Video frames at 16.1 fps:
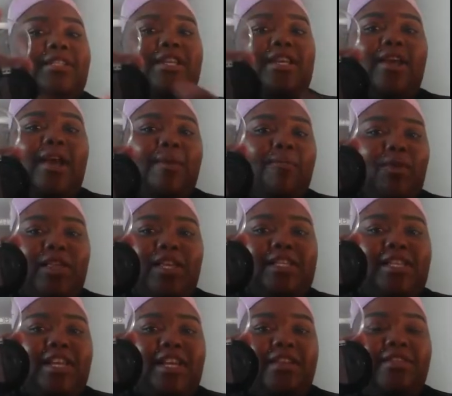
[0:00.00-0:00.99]
see I'm really
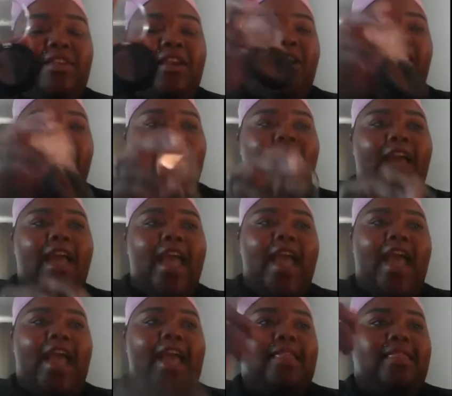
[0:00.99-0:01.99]
digging there
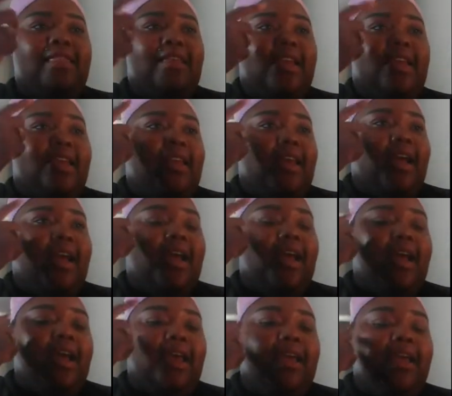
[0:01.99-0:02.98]
and then
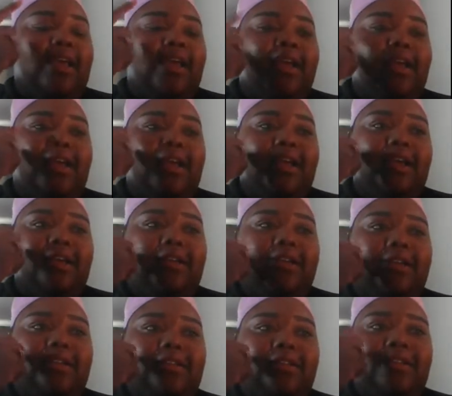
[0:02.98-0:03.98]
I
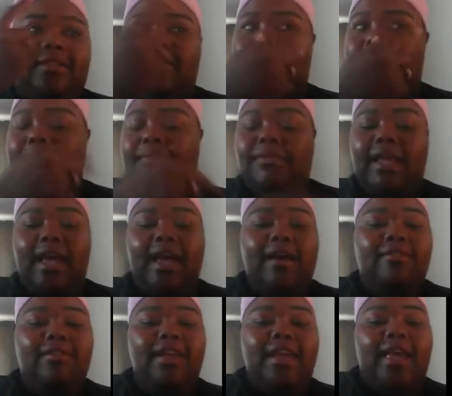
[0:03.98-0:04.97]
set them
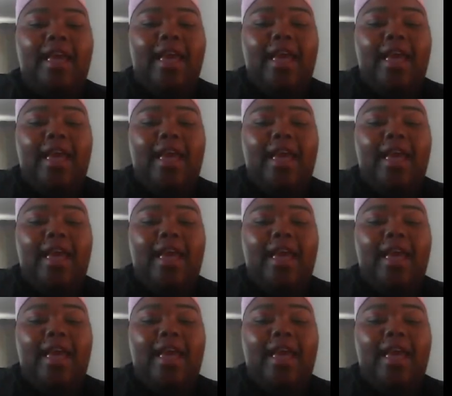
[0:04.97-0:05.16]
down